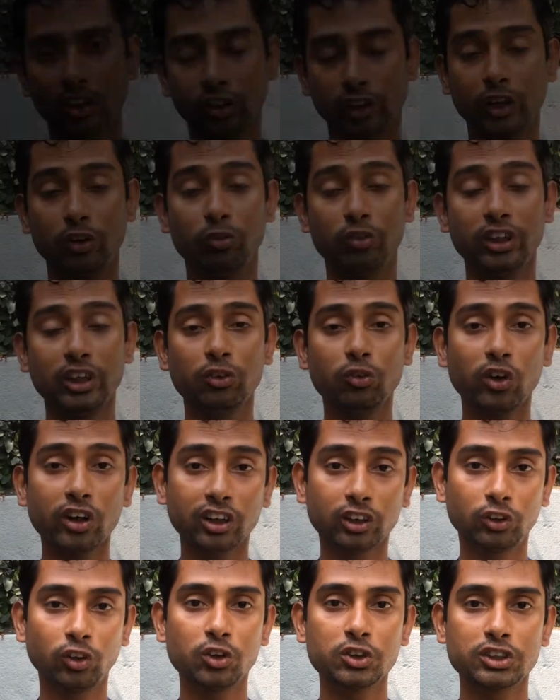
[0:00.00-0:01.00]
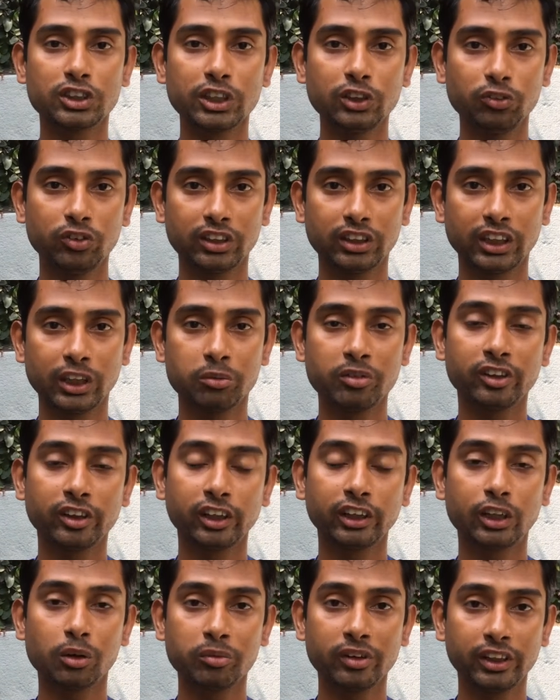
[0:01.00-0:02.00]
Okay, we work closely with the
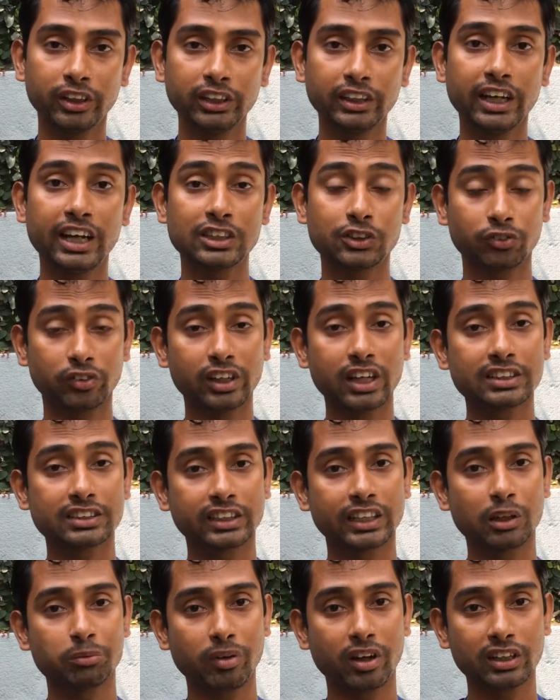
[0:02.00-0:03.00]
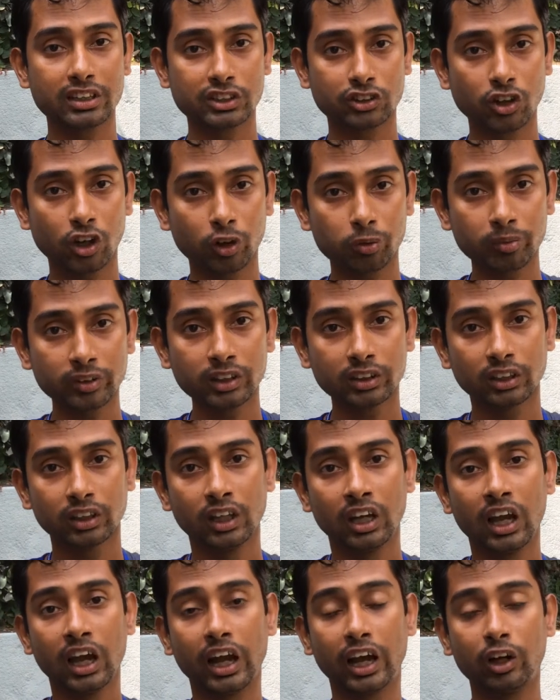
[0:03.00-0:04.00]
humanitarian community as well as the Nepalese government
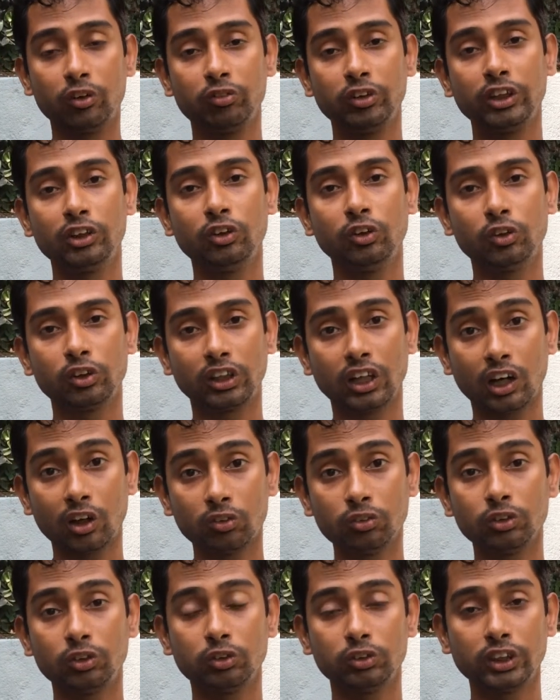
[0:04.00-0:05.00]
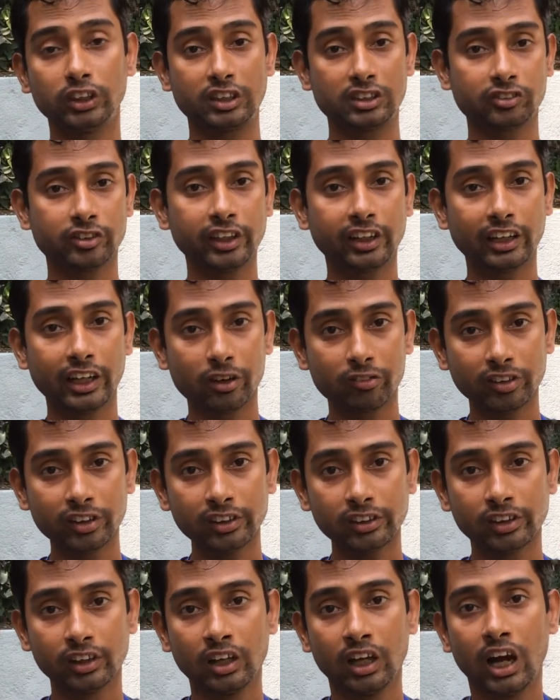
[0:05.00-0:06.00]
and we go down to the district level.
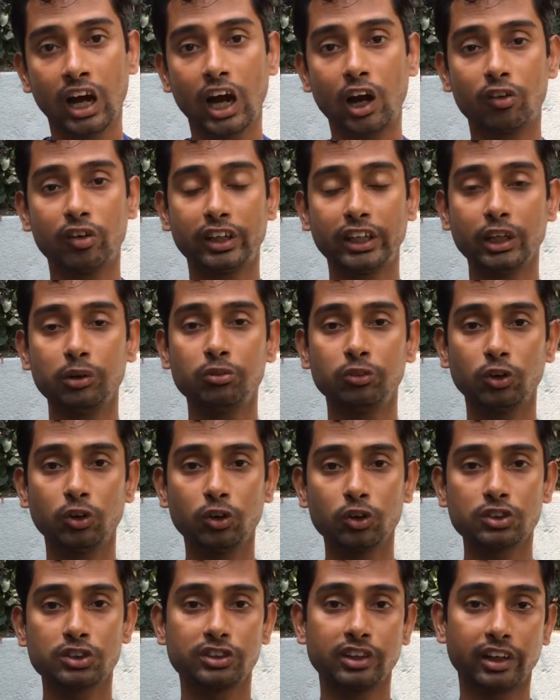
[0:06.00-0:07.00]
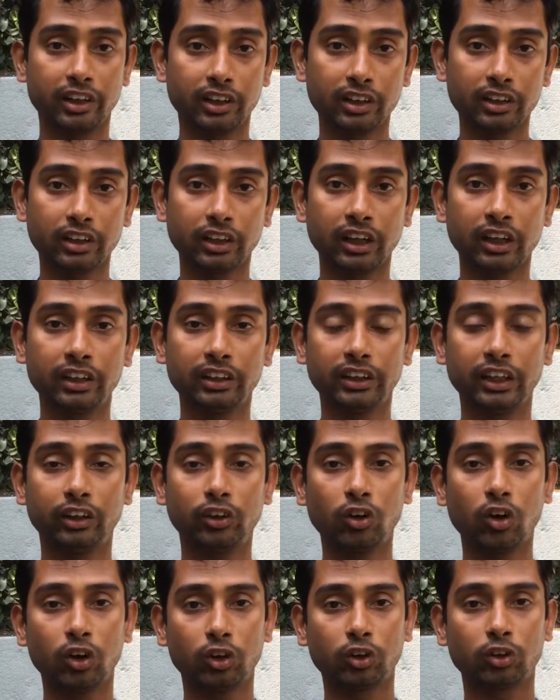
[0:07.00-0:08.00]
Our team goes there and they
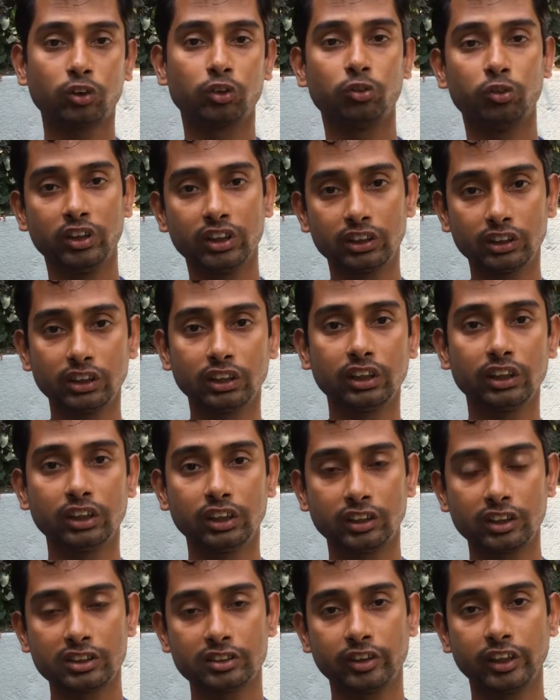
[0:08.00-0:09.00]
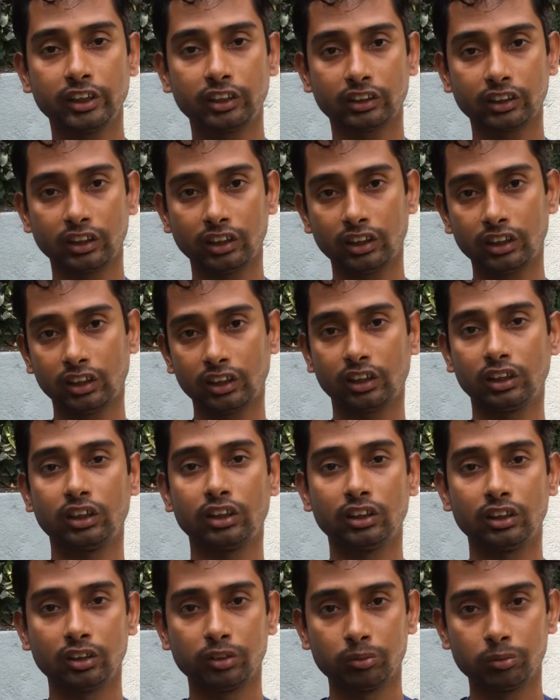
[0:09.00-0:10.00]
talk with the district,
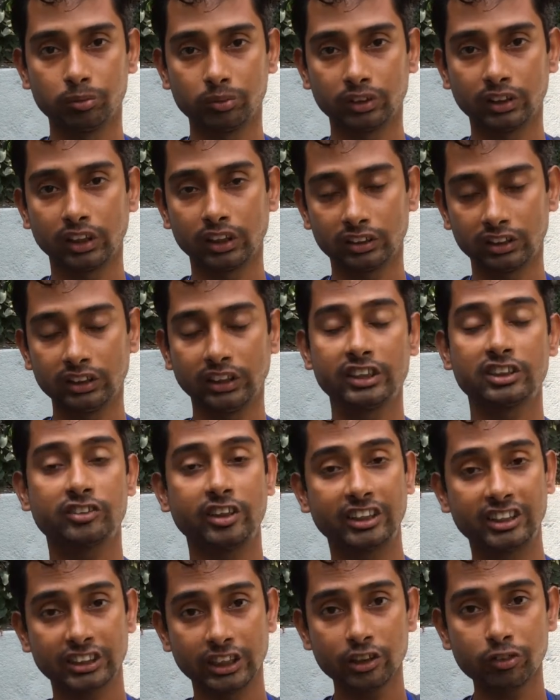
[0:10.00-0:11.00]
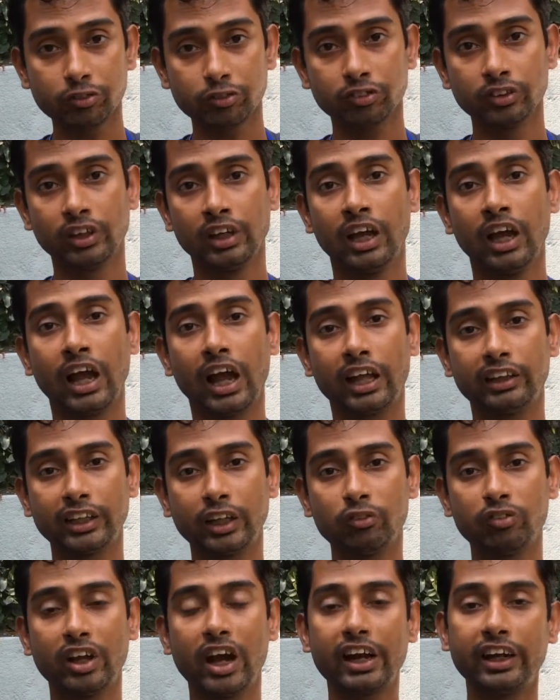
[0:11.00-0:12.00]
uh, the district chief and
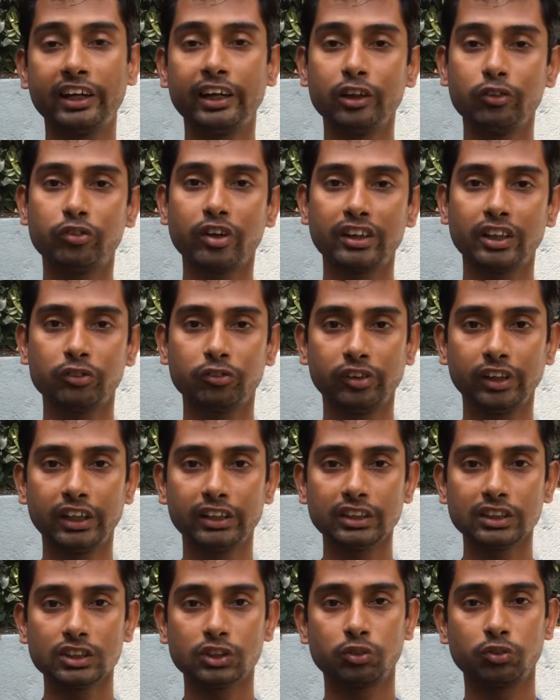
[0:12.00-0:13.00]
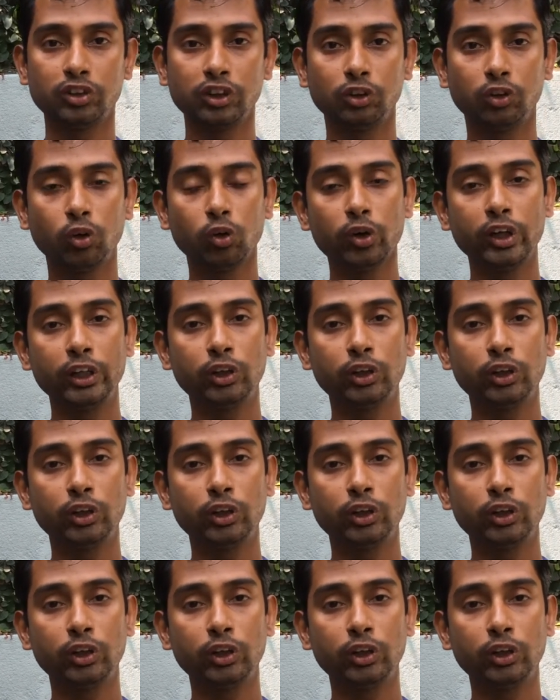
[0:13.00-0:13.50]
then we identify the villages we go